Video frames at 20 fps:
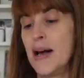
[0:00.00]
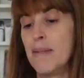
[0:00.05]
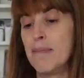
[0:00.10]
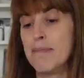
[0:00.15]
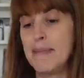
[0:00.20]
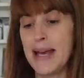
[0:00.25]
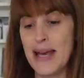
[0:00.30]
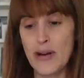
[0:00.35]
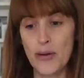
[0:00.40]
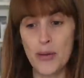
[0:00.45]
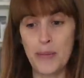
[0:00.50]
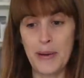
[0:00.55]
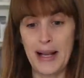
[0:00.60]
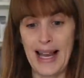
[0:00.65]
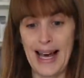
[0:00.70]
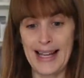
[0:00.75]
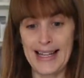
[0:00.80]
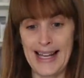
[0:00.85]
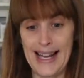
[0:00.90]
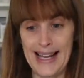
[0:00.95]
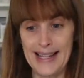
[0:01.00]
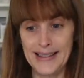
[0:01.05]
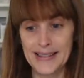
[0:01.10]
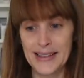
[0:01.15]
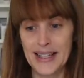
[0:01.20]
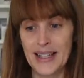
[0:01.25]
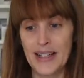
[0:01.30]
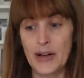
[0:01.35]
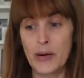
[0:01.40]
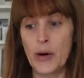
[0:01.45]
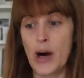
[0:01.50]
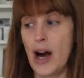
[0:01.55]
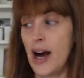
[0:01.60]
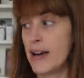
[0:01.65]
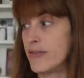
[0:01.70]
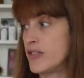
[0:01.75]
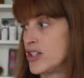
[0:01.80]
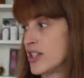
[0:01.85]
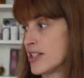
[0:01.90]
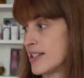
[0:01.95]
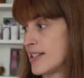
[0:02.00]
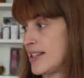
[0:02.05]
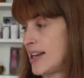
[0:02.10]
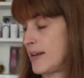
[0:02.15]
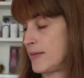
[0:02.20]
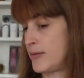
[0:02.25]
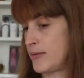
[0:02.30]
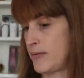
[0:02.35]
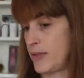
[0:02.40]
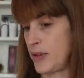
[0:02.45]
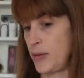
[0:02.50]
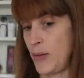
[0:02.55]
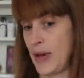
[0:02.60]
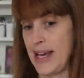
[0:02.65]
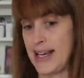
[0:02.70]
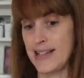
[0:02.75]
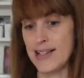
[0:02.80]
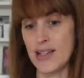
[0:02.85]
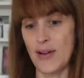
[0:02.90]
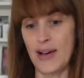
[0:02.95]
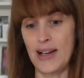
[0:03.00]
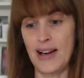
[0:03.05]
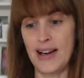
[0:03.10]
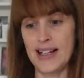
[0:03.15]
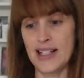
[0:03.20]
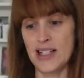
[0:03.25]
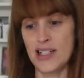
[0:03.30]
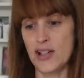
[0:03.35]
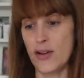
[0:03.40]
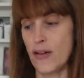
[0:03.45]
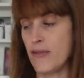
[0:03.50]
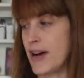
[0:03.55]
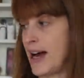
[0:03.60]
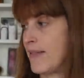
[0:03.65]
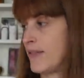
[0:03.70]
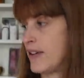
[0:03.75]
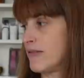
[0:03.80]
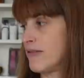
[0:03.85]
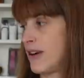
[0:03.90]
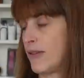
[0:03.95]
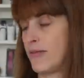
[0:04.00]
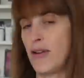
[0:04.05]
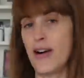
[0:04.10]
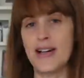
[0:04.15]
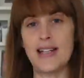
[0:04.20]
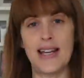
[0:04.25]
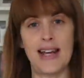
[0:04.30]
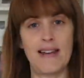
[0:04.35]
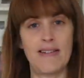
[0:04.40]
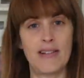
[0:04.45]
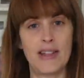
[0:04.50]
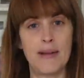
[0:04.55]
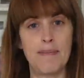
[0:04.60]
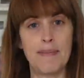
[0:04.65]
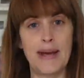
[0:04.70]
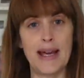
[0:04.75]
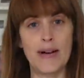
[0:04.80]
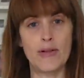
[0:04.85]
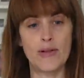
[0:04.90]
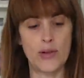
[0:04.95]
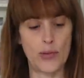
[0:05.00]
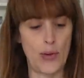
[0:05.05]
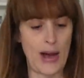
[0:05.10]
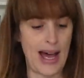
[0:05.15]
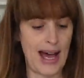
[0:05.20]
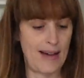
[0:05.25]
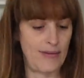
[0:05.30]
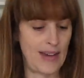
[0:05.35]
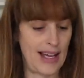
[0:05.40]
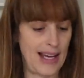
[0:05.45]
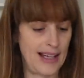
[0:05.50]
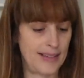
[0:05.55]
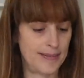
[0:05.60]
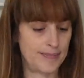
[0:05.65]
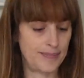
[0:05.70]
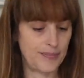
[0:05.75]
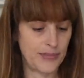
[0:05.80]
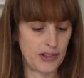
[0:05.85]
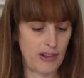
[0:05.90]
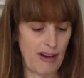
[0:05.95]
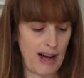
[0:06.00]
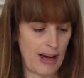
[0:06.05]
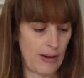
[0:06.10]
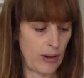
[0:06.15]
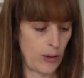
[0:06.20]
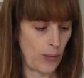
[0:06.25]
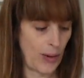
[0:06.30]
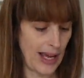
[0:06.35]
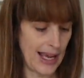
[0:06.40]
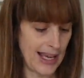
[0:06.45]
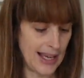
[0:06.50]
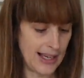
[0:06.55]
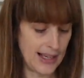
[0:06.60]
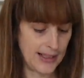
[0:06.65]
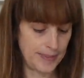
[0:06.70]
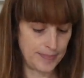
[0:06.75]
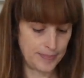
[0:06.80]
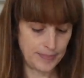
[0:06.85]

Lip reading: Meal planning I've just done for the week. So I like to sort of have a rough idea of the meals we're having throughout the week.